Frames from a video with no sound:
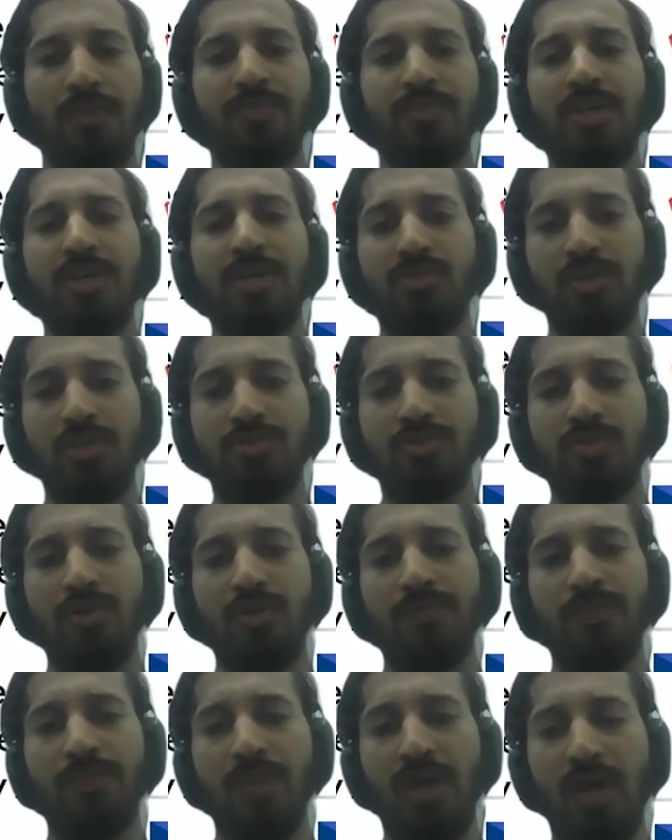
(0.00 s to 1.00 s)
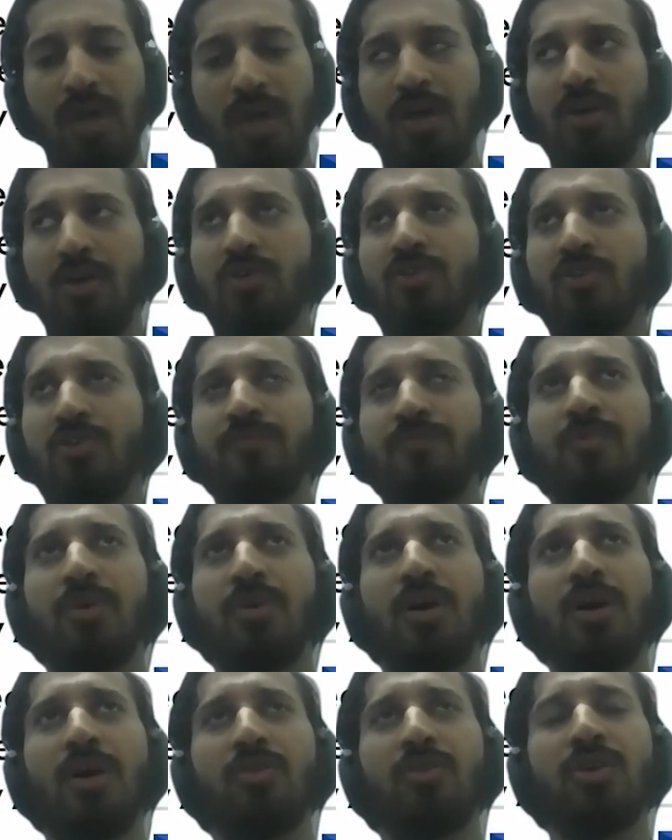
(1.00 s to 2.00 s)
There's also
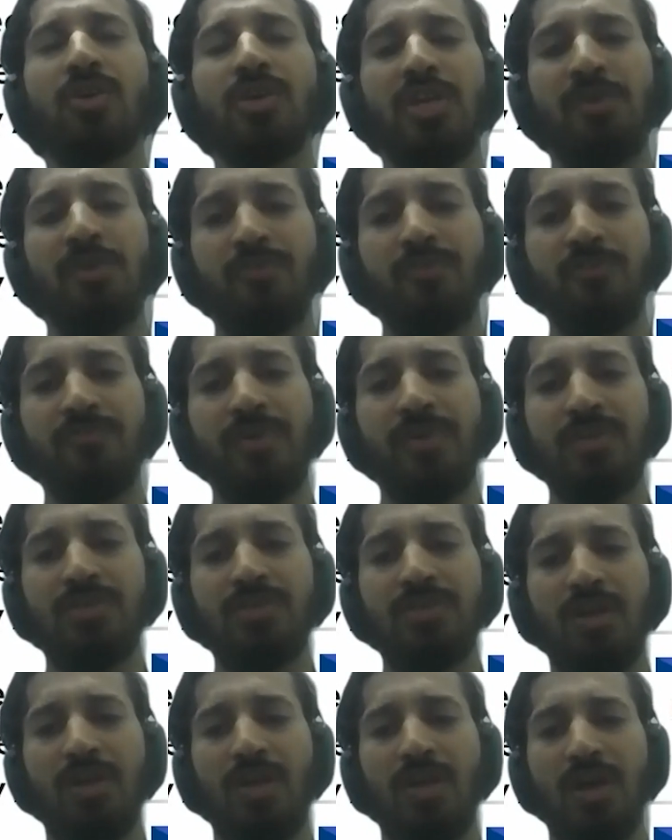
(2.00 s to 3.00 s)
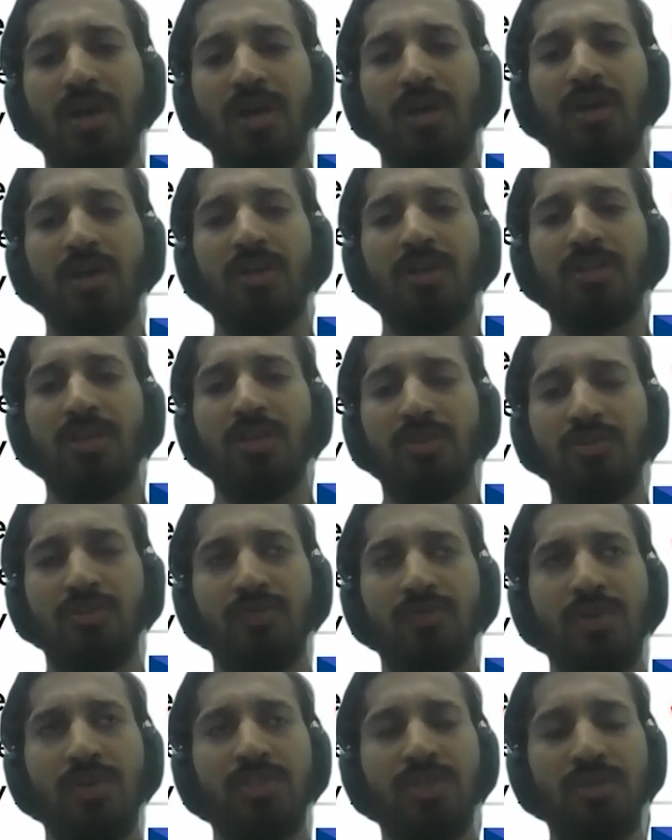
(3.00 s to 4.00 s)
good improvements in the
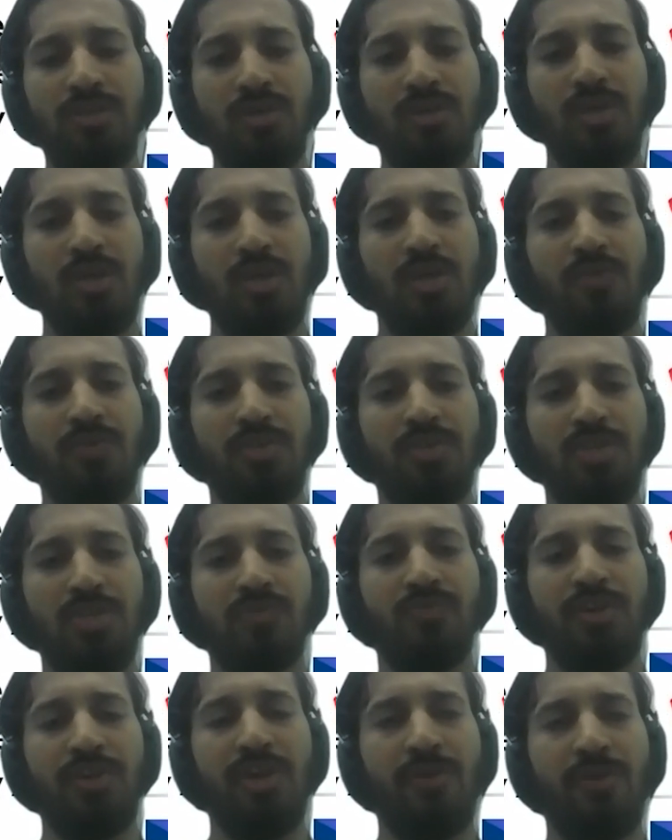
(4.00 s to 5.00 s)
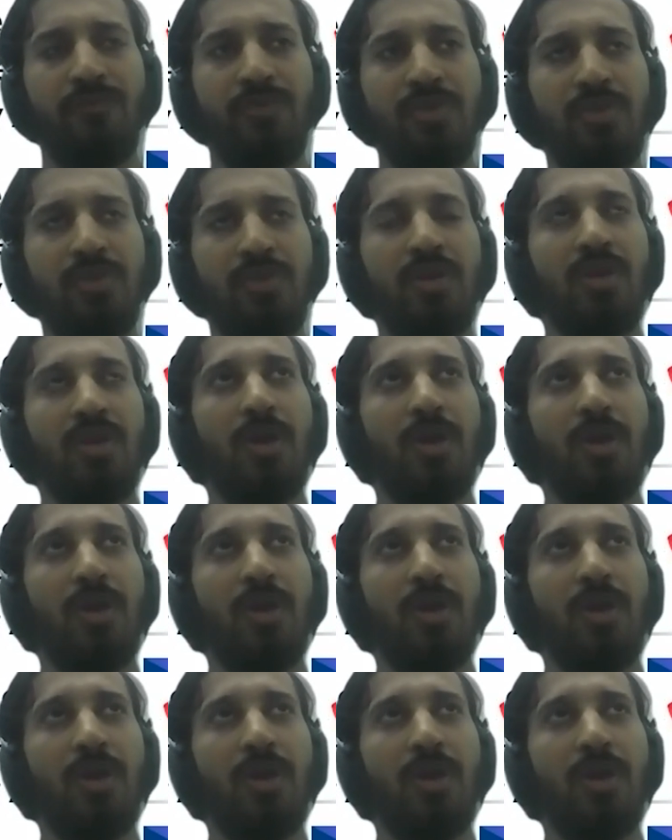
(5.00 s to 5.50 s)
new version, which is very helpful.